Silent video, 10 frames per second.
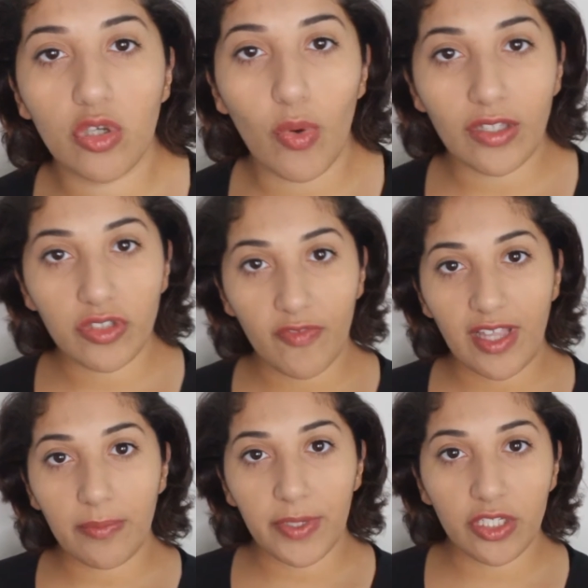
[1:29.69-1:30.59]
So while
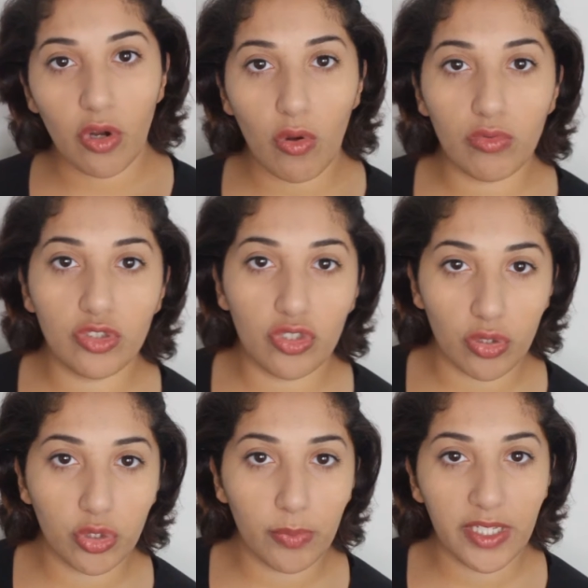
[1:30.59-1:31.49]
developing your own
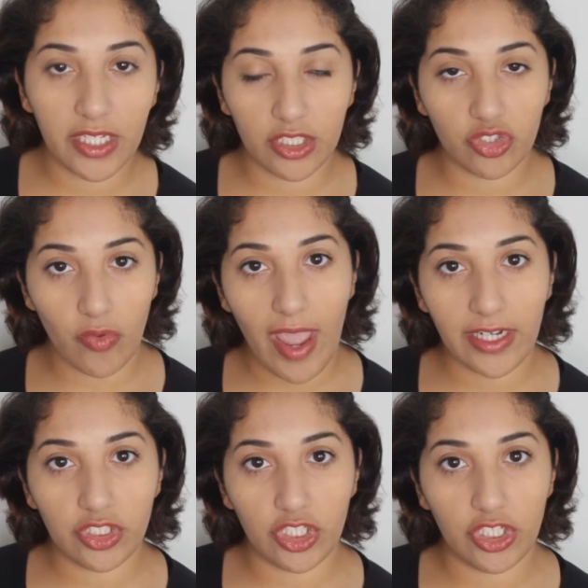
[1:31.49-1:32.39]
social media
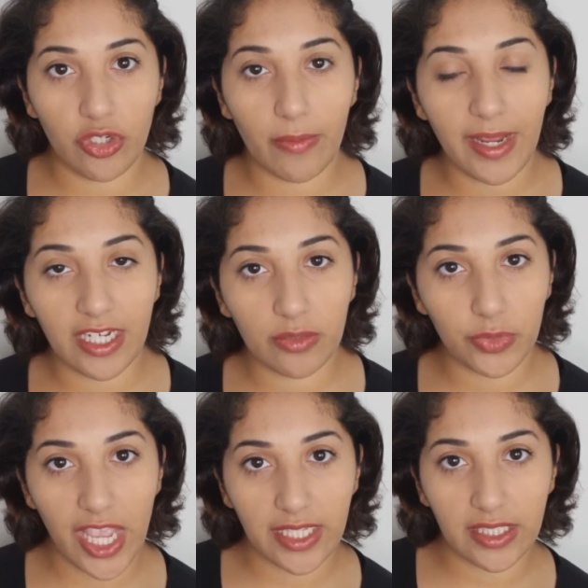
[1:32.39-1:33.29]
strategy, your main
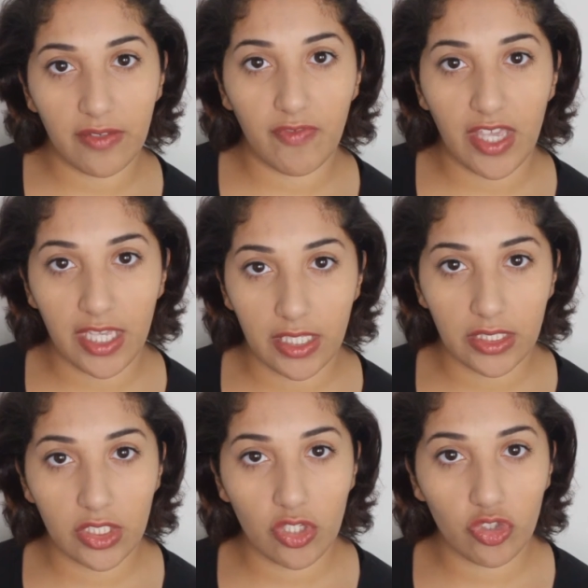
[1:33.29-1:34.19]
objective
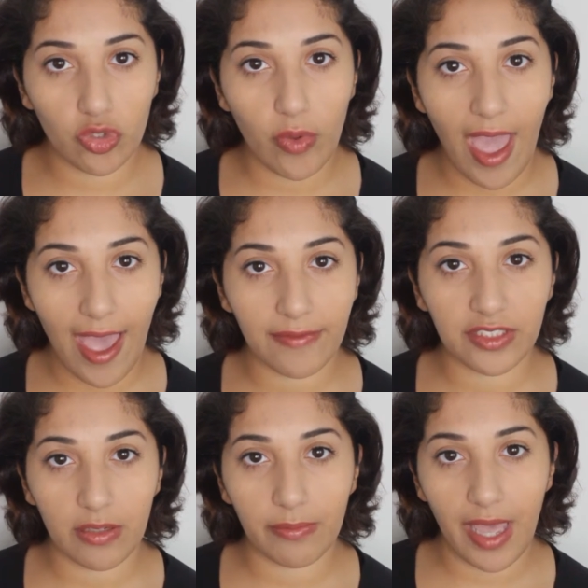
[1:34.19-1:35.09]
is to have
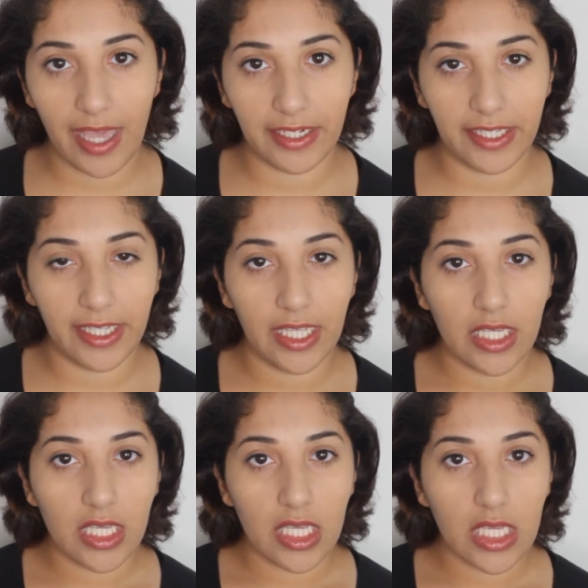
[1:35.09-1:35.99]
somebody
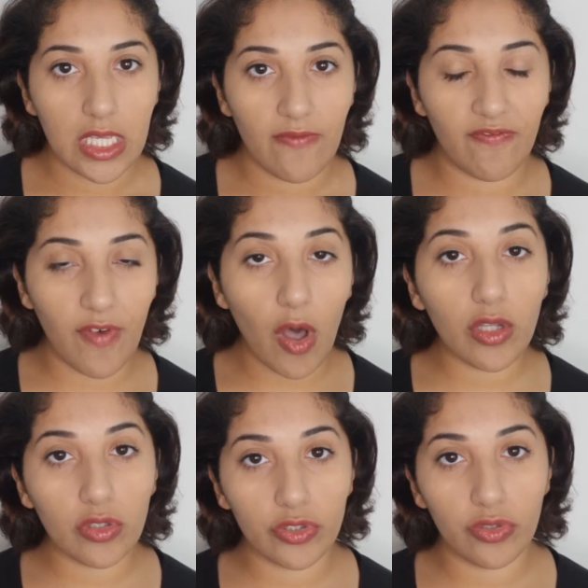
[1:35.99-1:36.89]

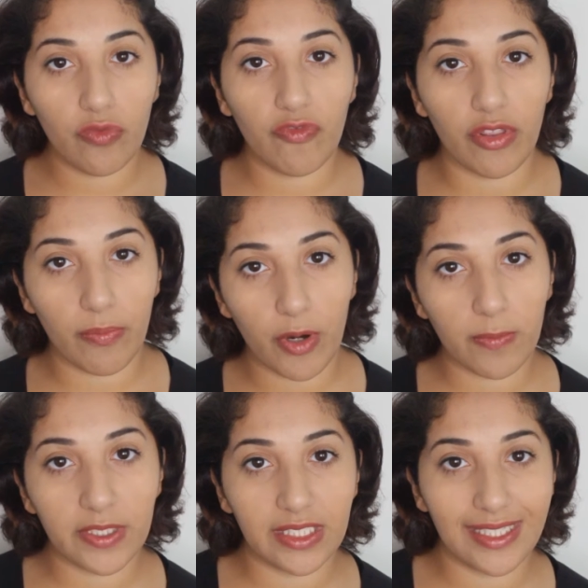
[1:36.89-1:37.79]
follow you for the
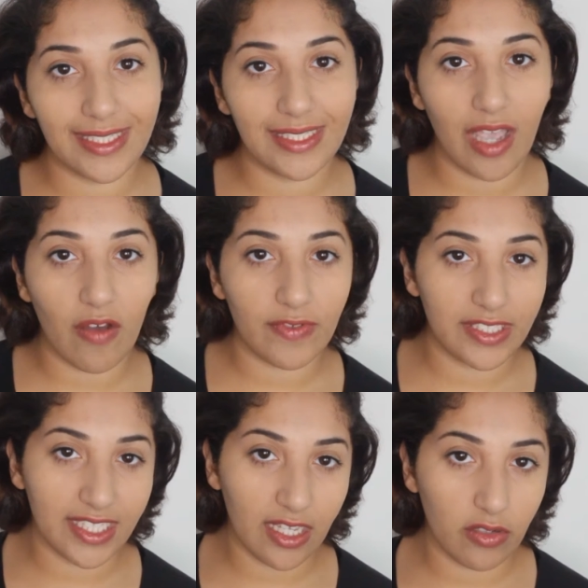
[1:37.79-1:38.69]
purposes of a
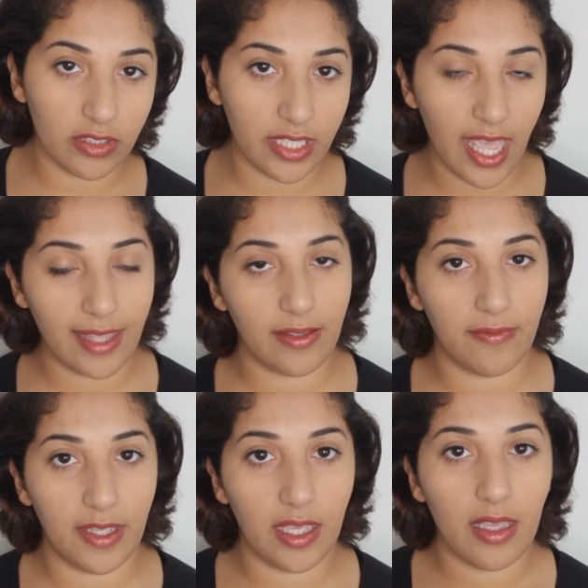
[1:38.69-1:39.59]
sale in the end
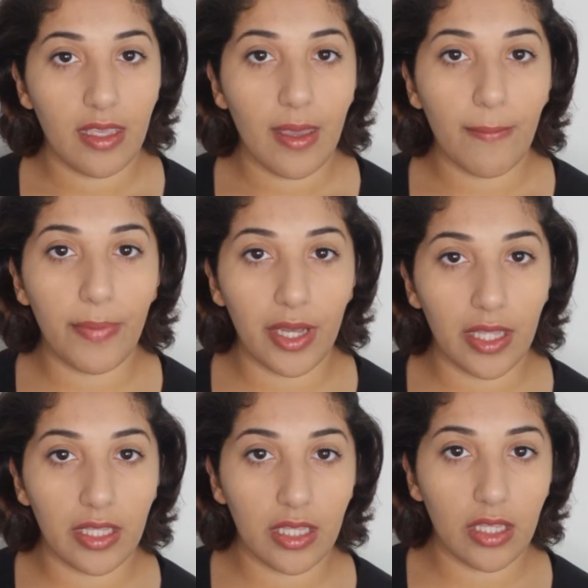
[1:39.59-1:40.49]
of it.
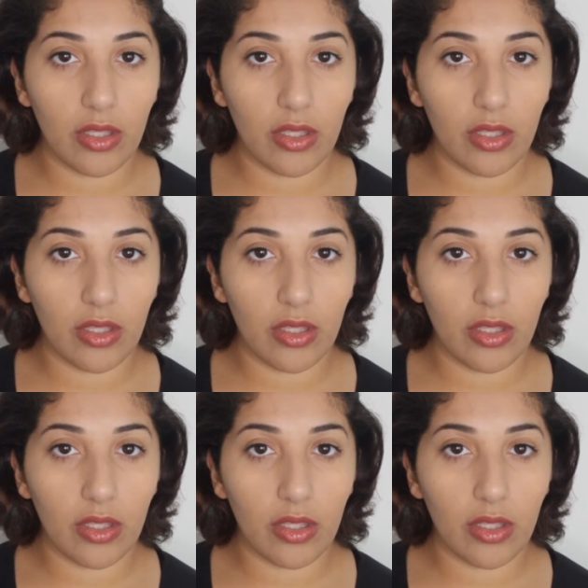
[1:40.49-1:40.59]
But